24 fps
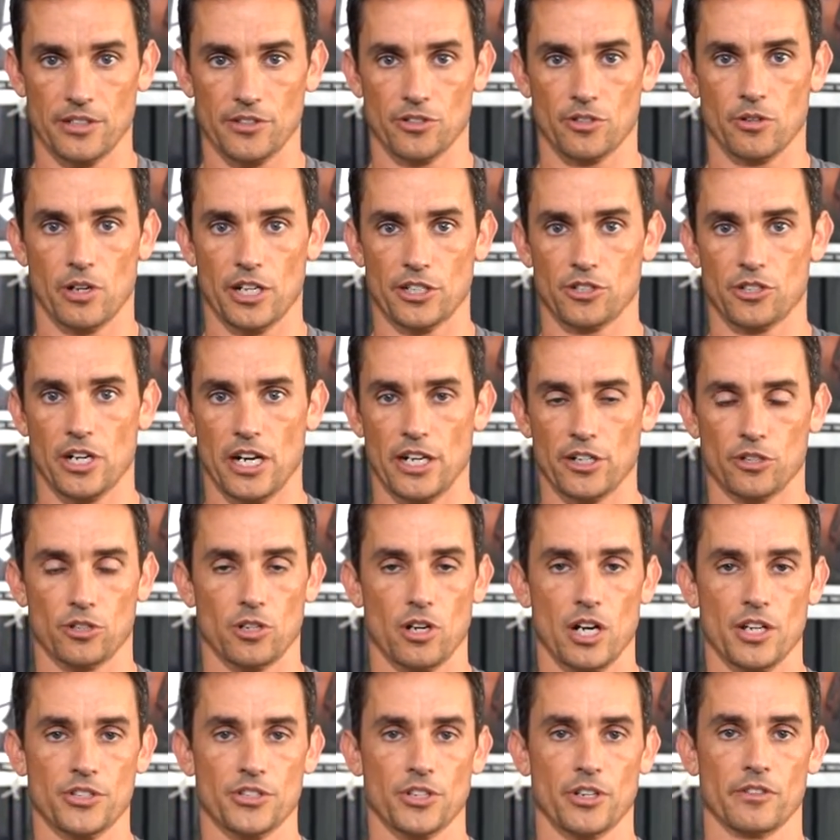So I try and
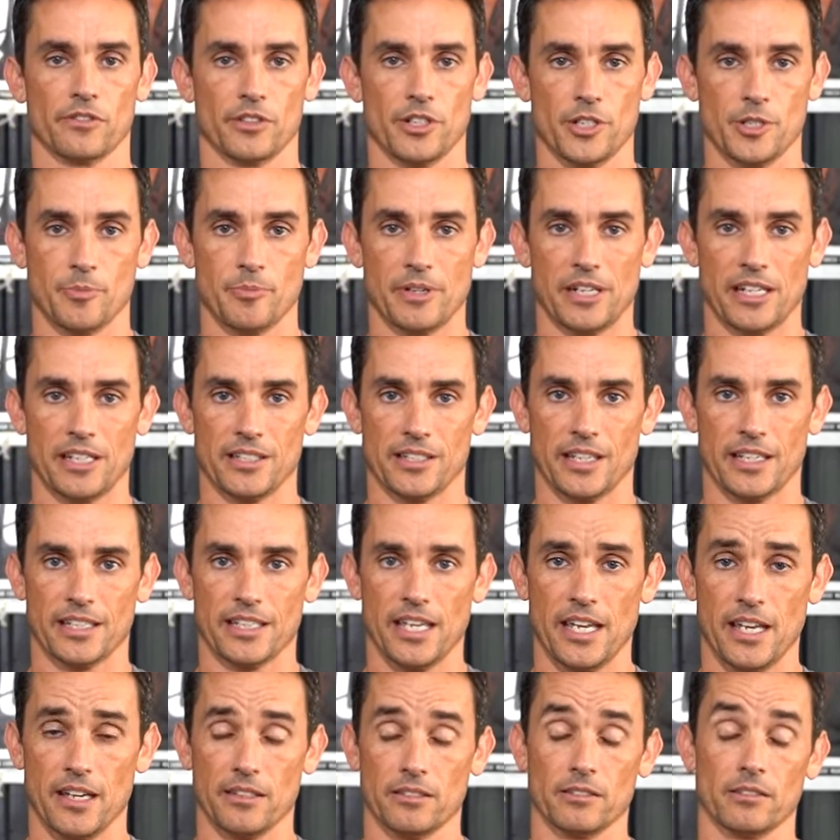cross over as many as I
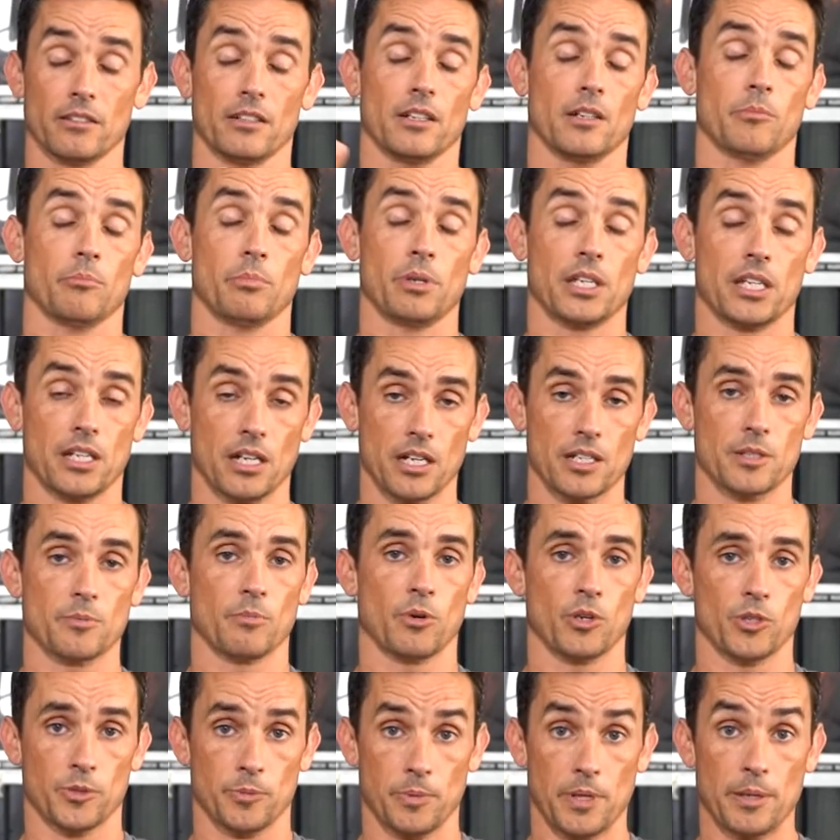can because
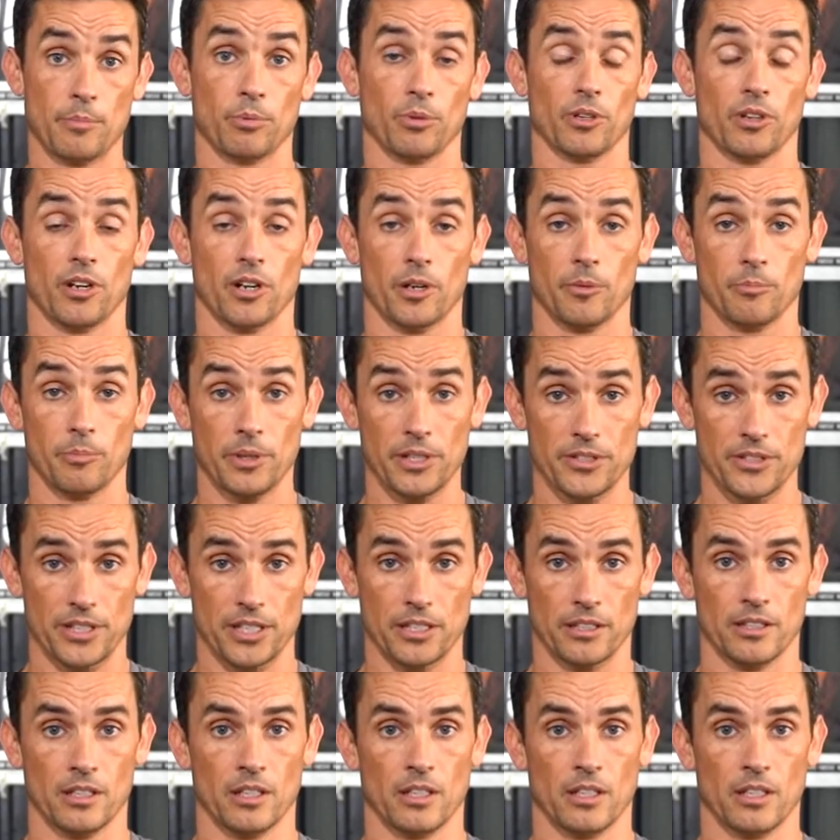most people are busy.